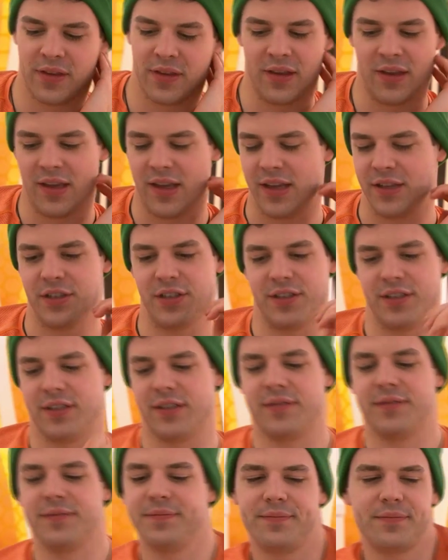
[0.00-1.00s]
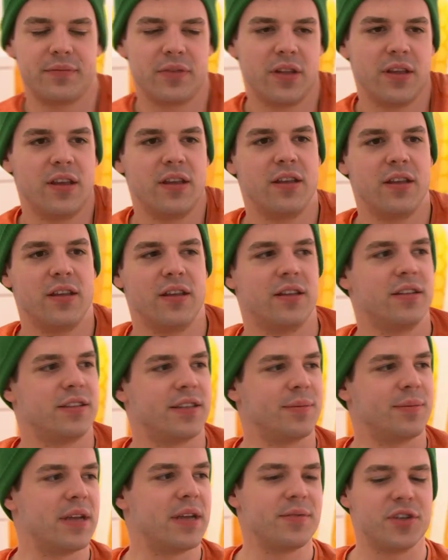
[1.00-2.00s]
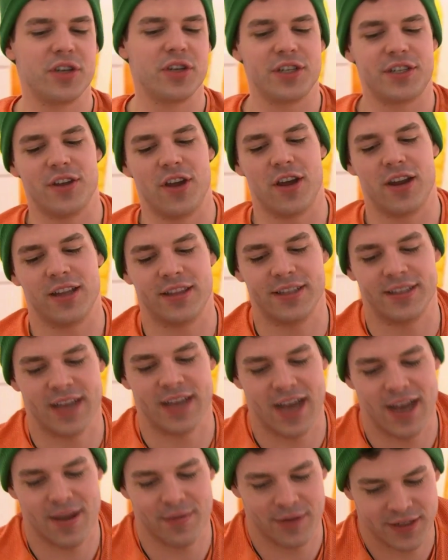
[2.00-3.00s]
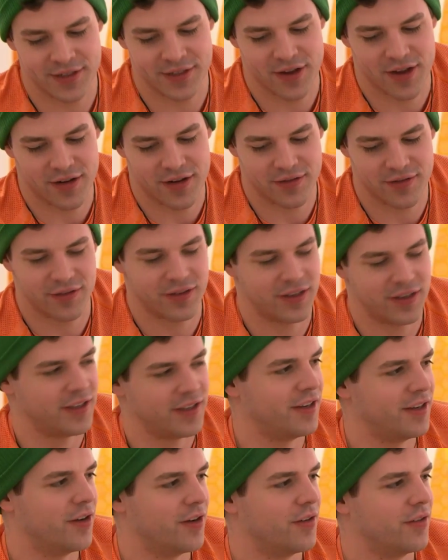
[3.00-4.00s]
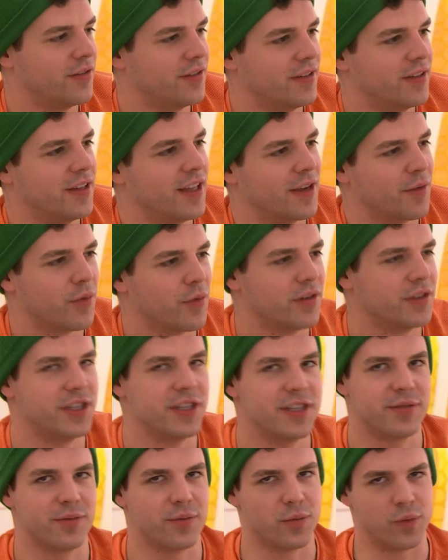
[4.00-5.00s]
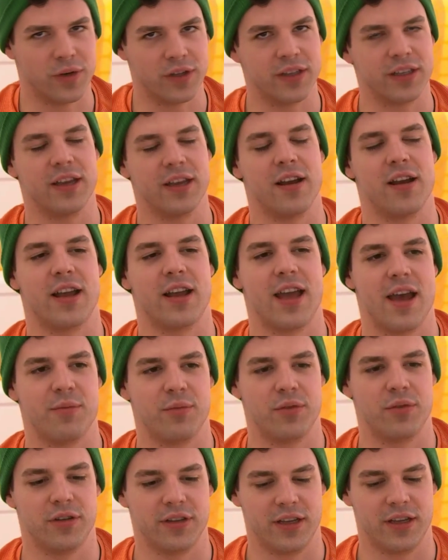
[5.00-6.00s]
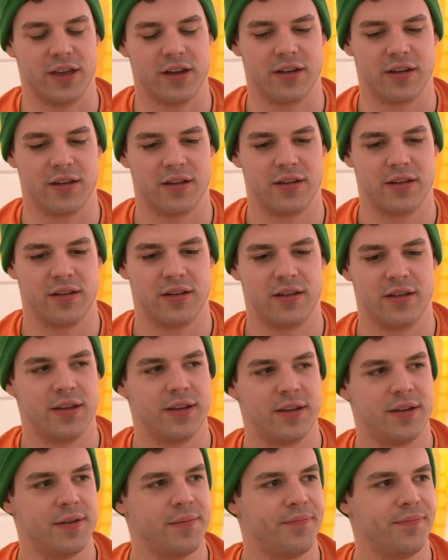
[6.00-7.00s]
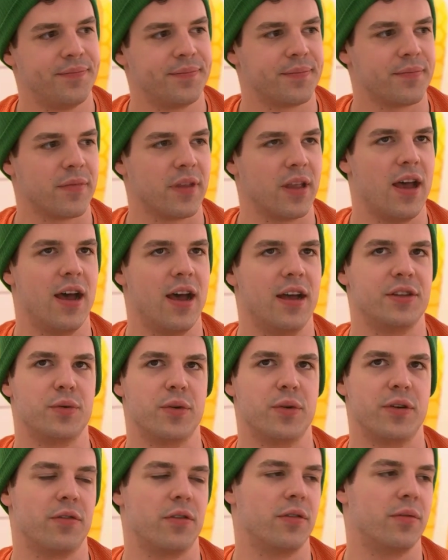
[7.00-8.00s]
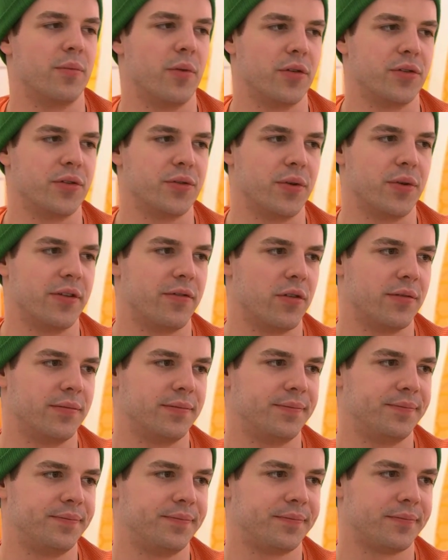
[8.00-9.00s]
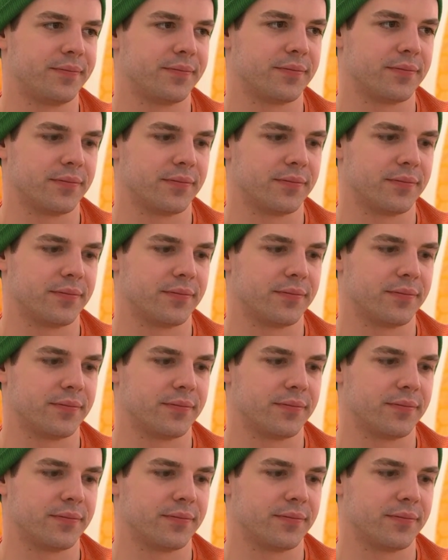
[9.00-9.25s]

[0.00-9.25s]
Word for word: It's just sometimes you're just not at the time, and it's not you know. Timing like, is well, everything. She's really young. I'm really young. How old is she? Uh, 24. Both 24. Oh, yeah, the same.